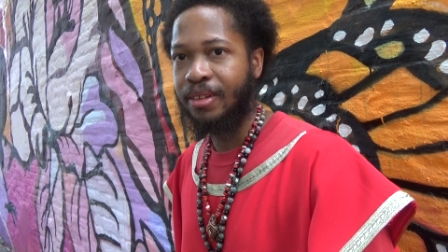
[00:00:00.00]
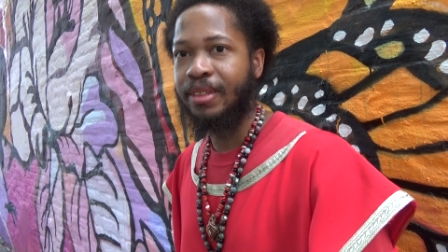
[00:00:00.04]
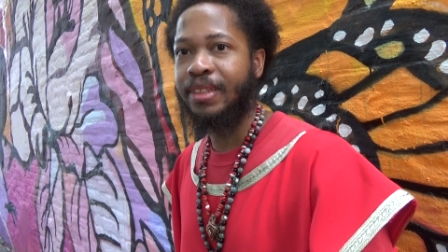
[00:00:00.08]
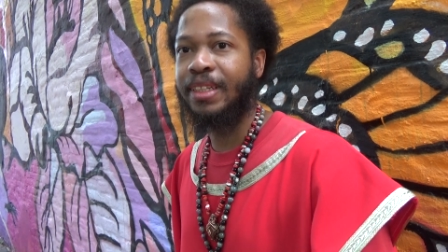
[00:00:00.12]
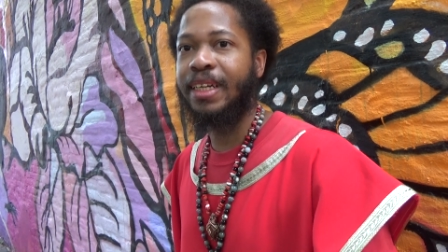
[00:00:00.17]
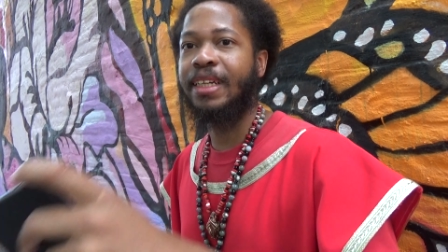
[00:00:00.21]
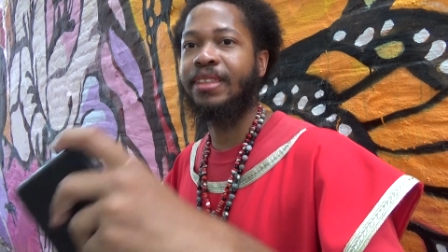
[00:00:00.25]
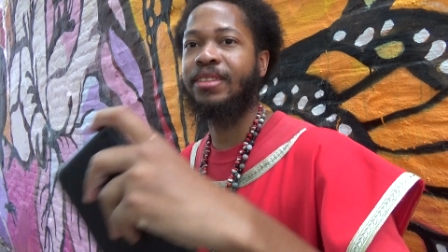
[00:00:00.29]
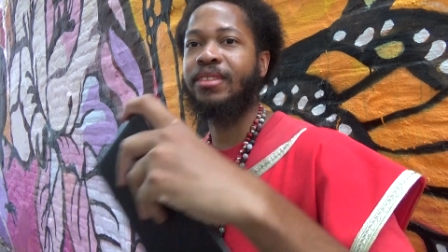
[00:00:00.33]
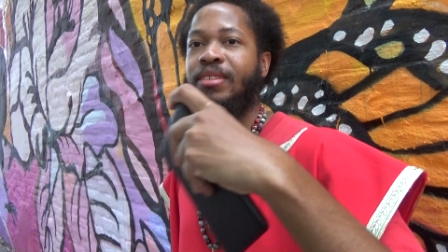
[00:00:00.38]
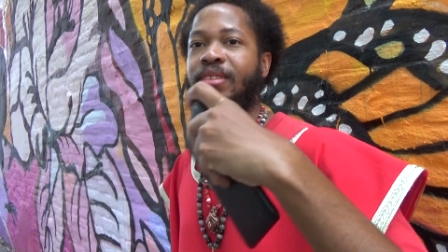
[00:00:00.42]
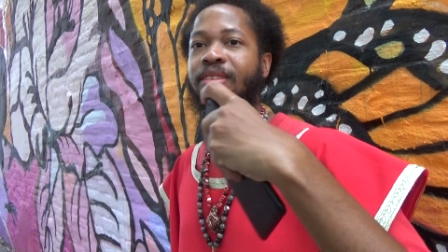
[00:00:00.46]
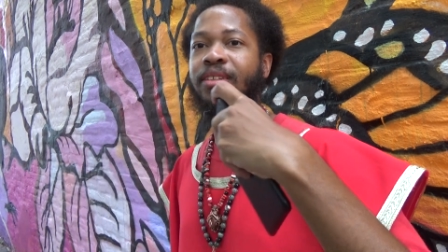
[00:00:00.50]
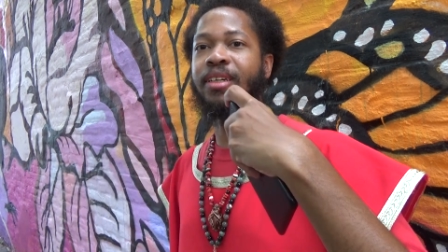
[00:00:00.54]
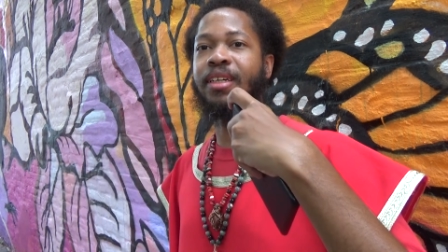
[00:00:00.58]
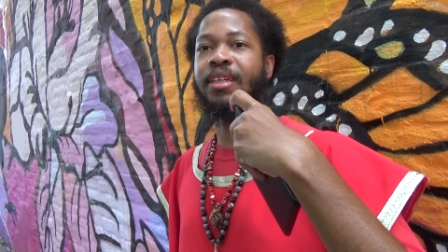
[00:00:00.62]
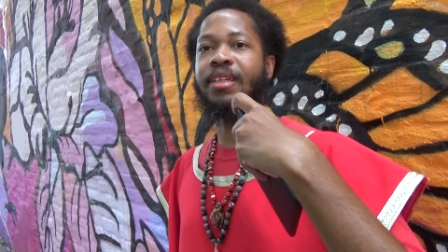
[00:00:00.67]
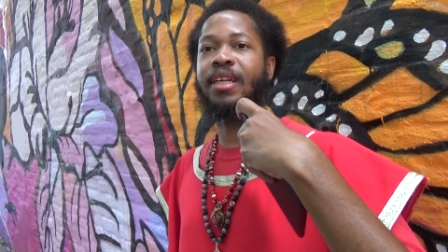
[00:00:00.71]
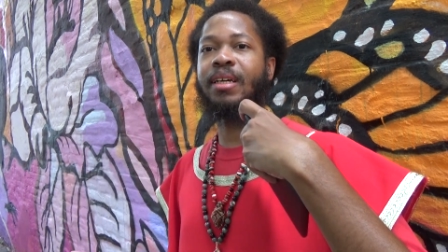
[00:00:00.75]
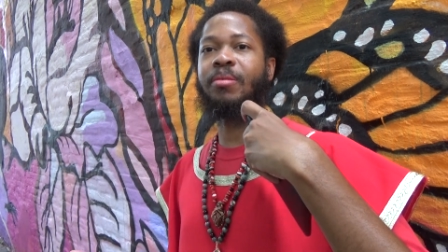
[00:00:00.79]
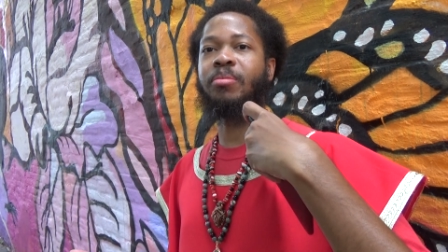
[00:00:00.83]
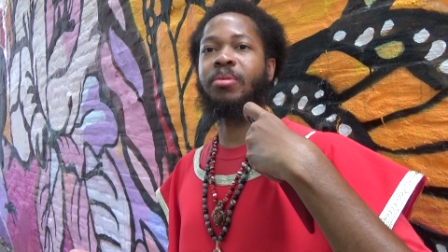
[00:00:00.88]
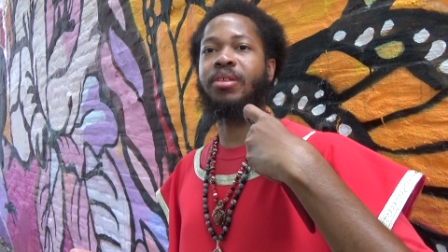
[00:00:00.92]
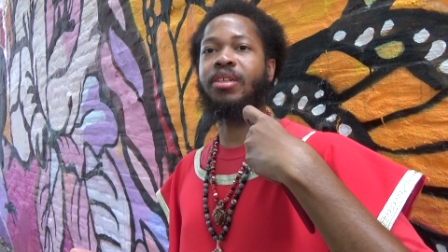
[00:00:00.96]
Not to the
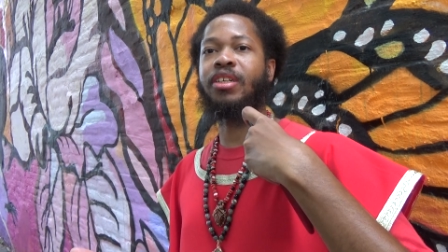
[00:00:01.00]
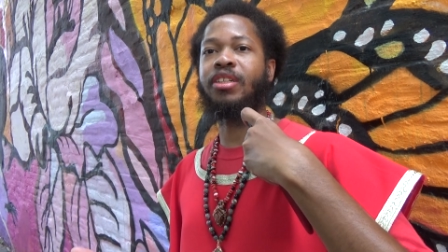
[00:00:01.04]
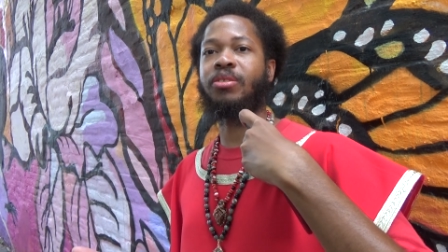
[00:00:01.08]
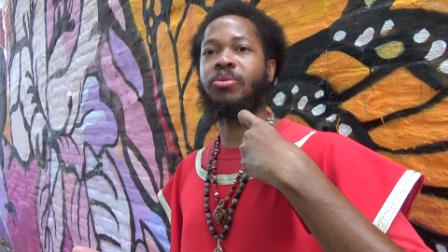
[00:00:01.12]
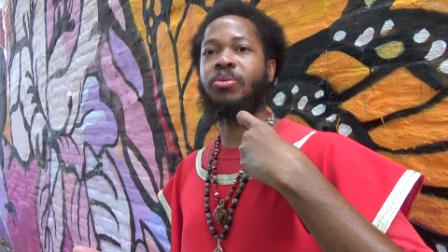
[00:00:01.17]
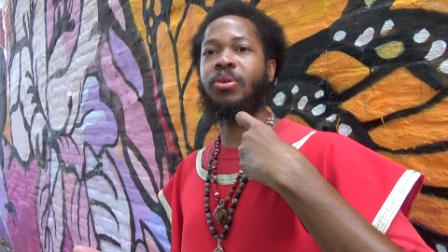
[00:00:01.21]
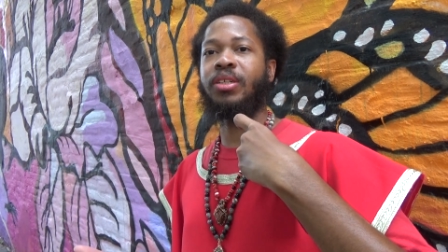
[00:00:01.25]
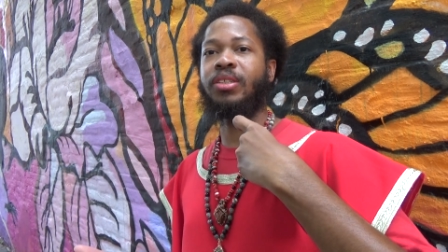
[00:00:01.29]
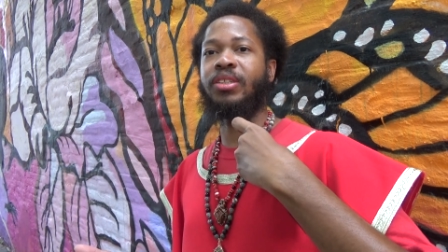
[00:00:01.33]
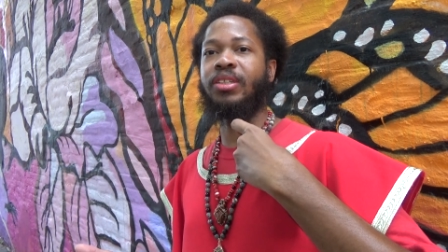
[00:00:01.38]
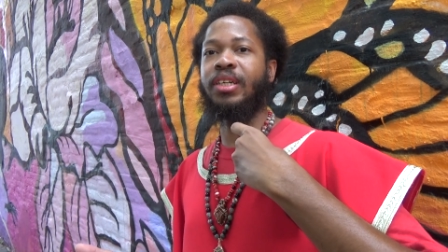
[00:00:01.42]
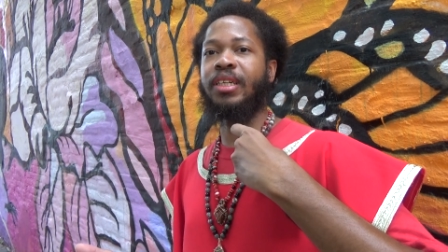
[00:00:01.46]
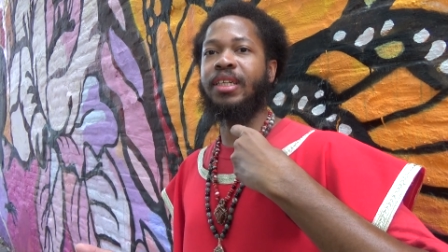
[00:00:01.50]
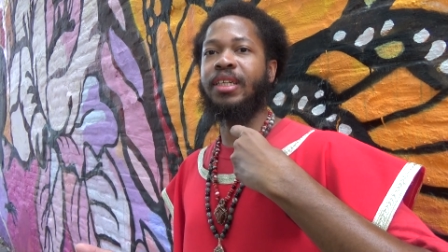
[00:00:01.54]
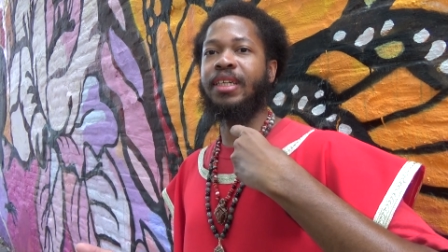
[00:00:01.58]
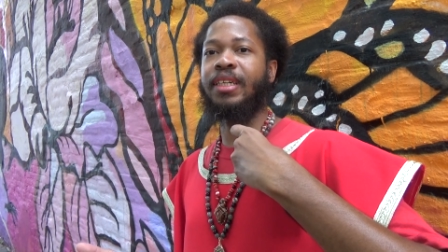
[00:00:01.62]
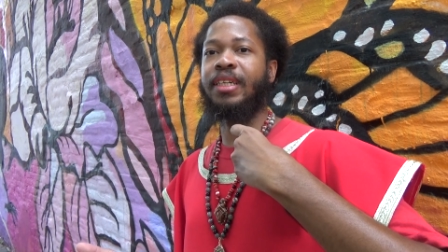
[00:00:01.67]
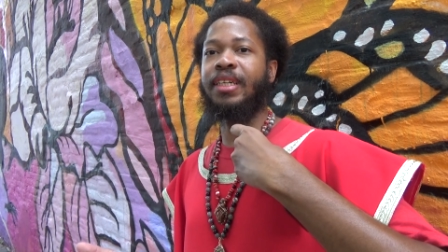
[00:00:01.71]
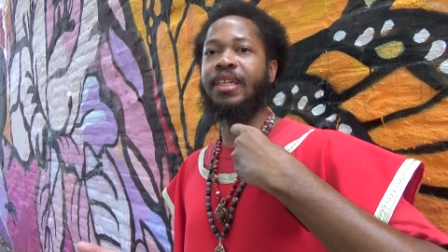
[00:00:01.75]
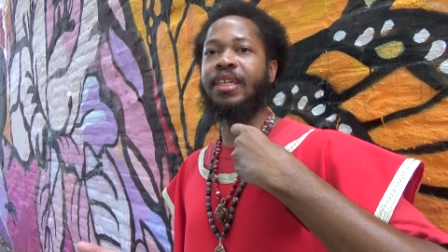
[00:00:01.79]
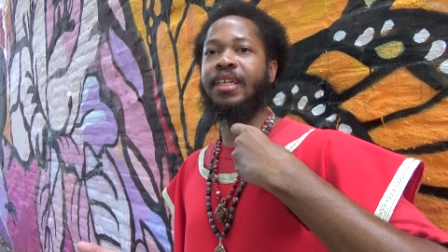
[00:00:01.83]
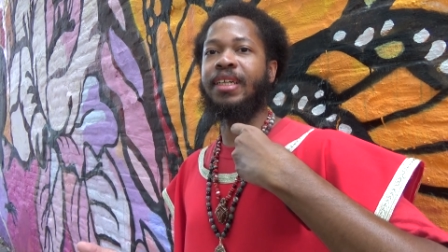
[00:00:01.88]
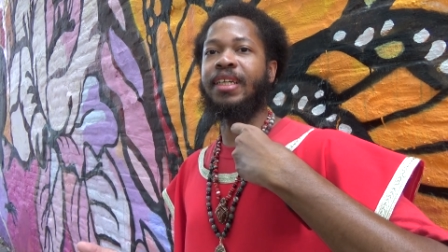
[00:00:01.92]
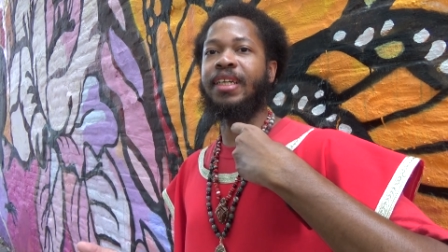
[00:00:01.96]
elect because what? The
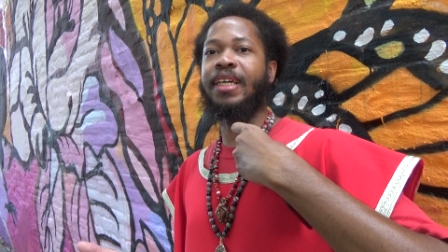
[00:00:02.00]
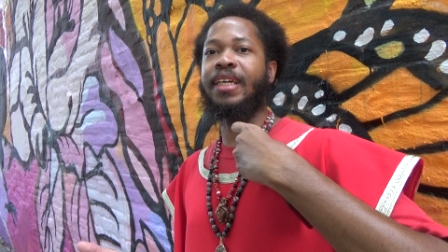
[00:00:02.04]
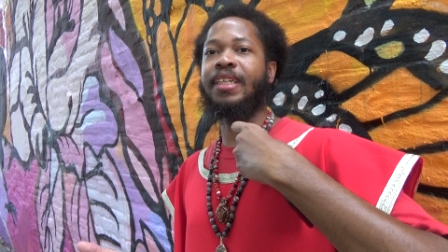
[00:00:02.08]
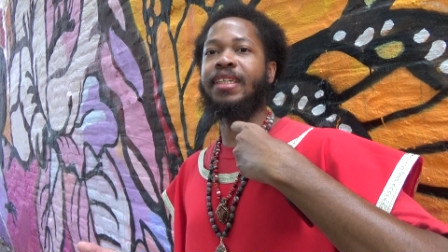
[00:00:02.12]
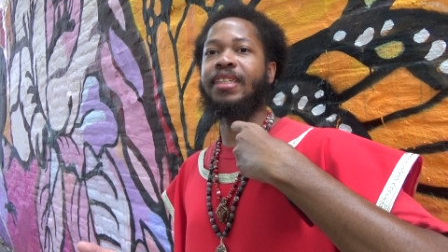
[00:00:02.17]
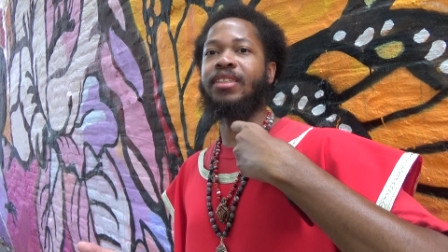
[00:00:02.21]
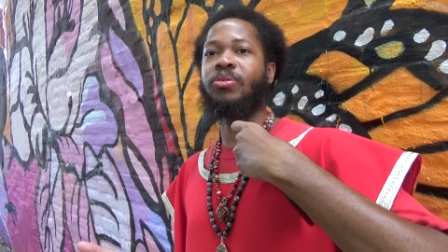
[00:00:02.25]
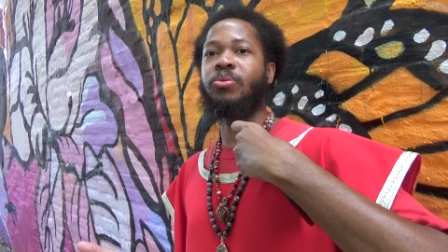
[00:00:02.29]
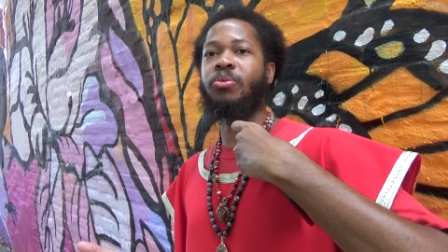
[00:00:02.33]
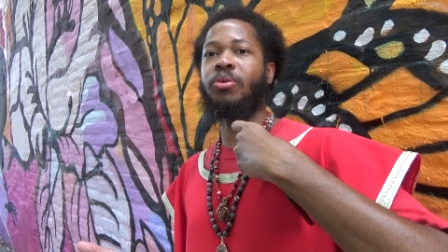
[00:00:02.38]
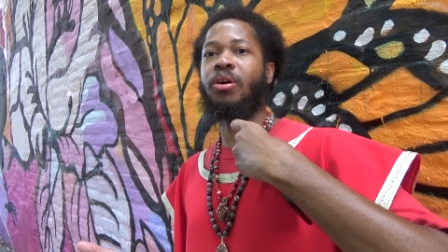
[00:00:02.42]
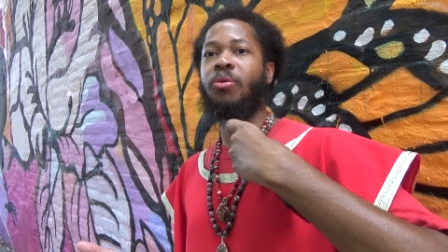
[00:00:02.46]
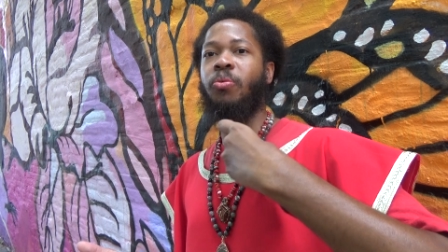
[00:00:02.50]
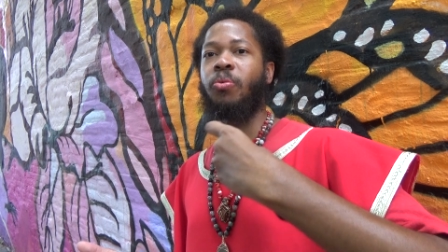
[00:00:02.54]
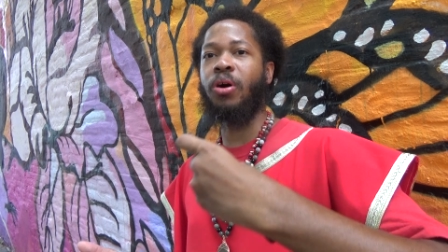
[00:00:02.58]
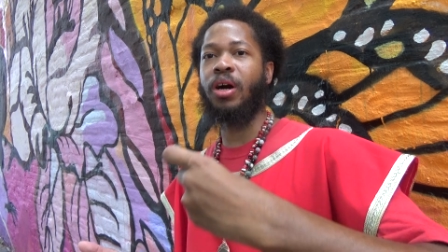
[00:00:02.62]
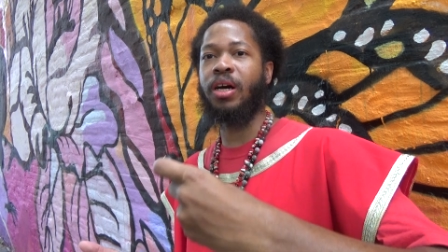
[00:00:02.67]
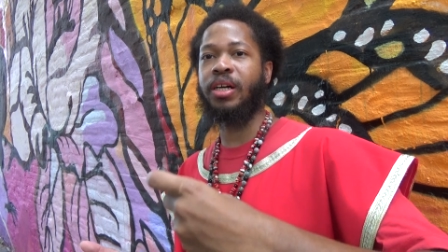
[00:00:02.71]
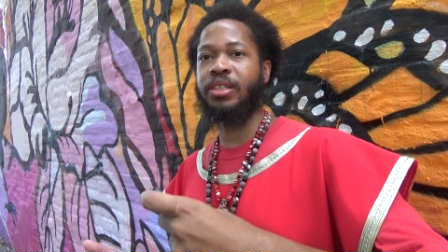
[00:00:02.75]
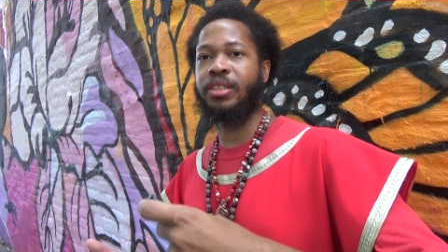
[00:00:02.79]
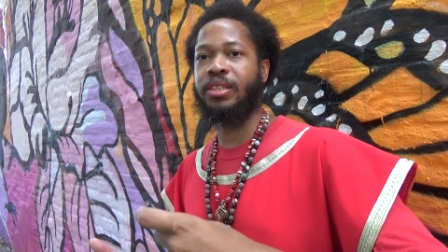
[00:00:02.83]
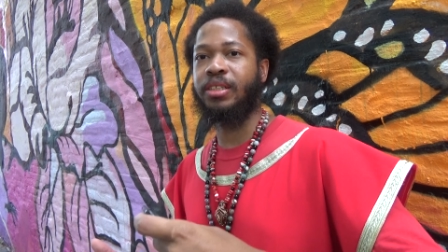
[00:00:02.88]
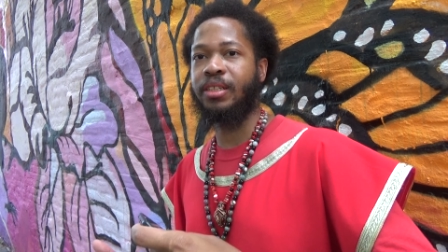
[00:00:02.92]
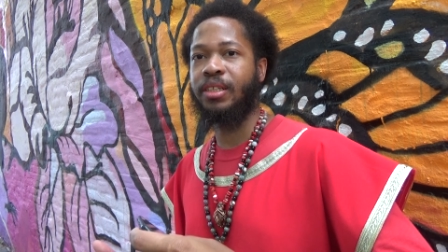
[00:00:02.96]
elect is what?
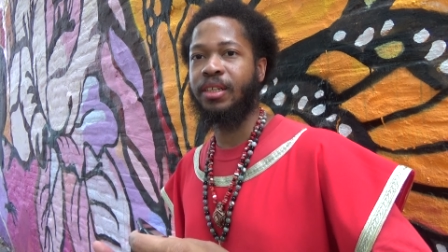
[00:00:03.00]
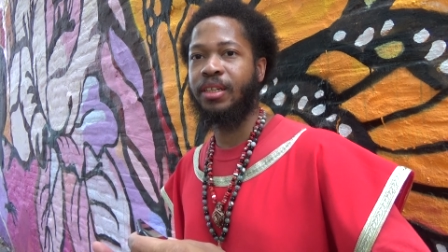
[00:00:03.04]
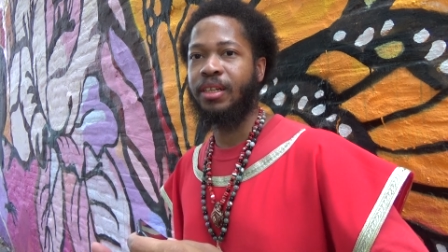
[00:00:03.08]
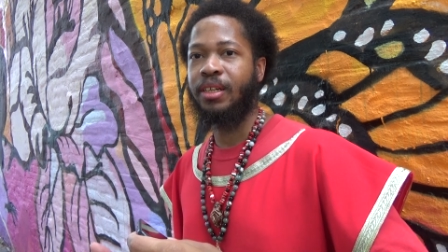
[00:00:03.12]
Watching.